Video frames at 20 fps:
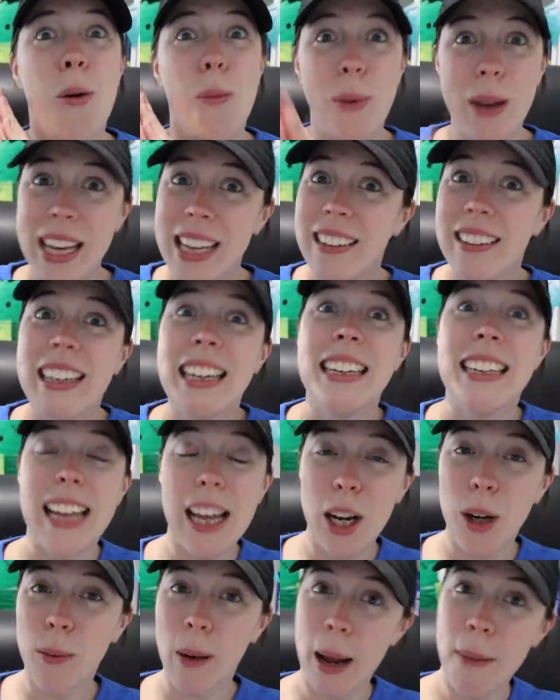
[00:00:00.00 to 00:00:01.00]
weekly
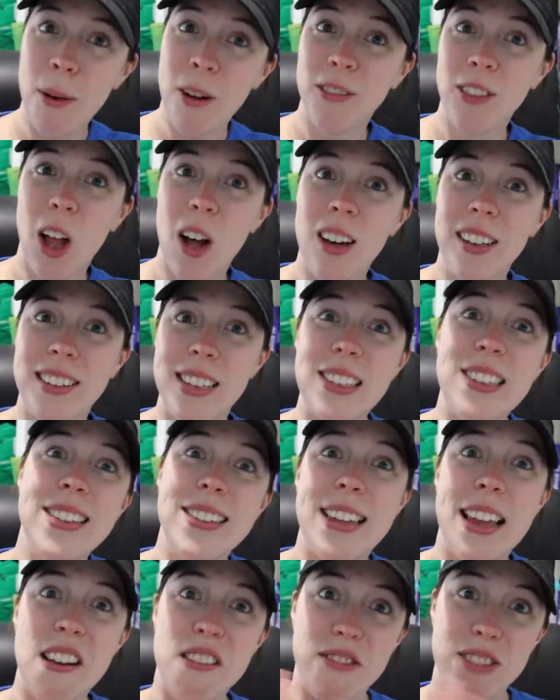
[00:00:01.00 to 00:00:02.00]
NaNoWriMo vlogs
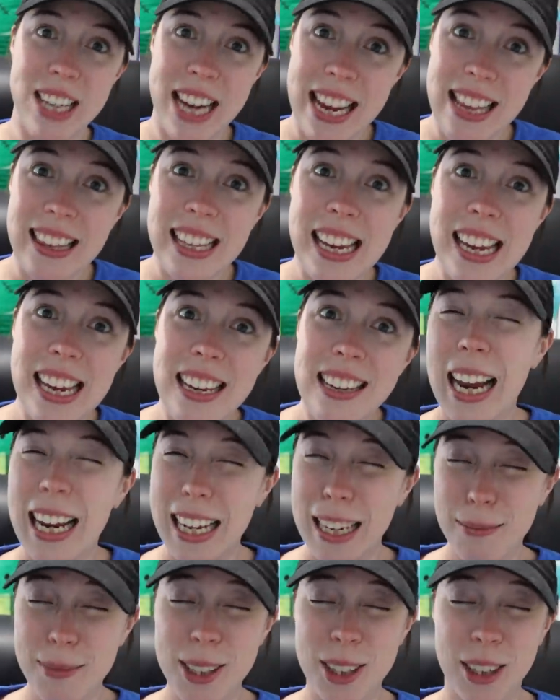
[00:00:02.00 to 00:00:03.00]
instead of daily. I
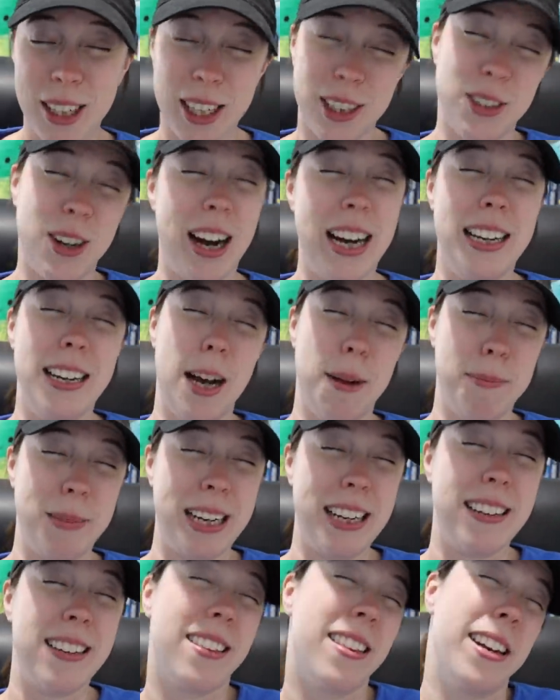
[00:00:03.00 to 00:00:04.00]
am still going to try and
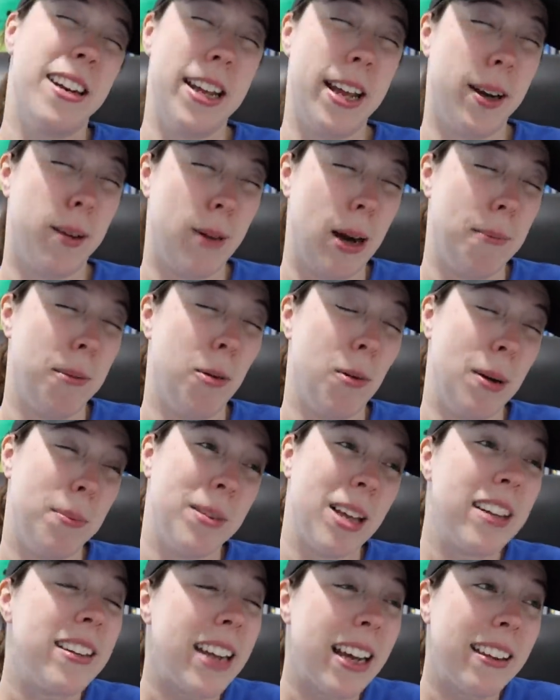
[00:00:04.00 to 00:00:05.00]
update the NaNoWriMo
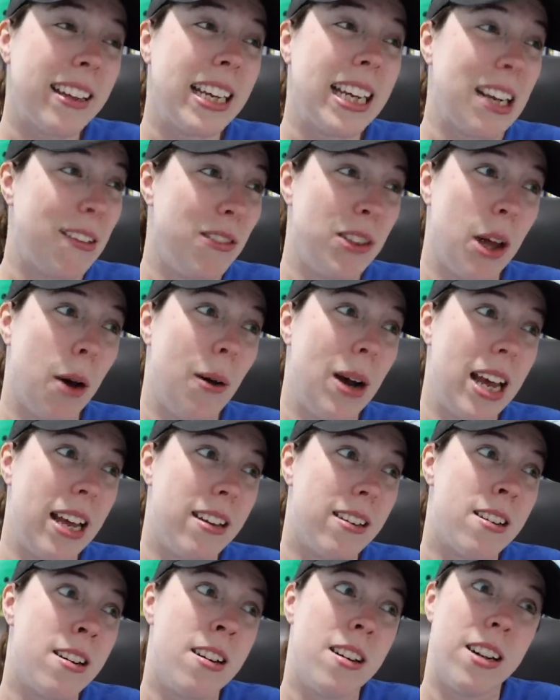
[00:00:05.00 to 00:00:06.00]
website daily, even though
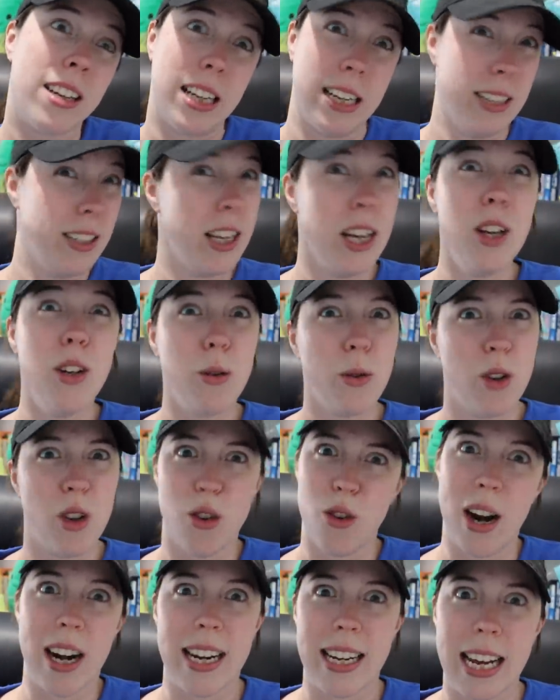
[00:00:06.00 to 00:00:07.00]
it continues to
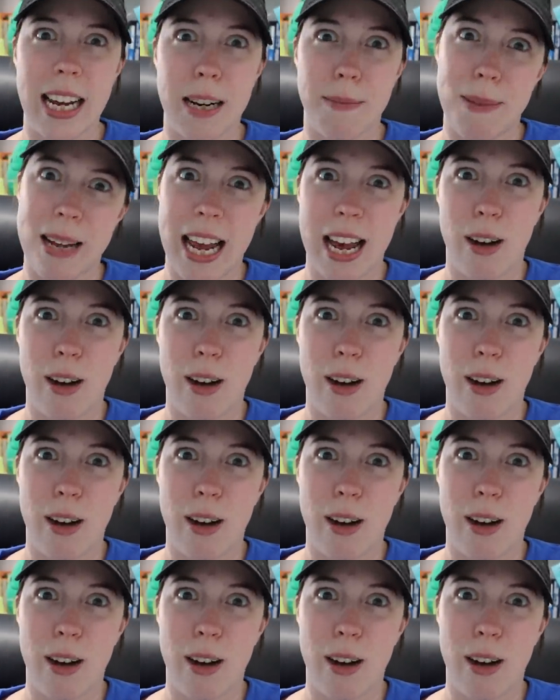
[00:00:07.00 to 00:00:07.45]
try to kick me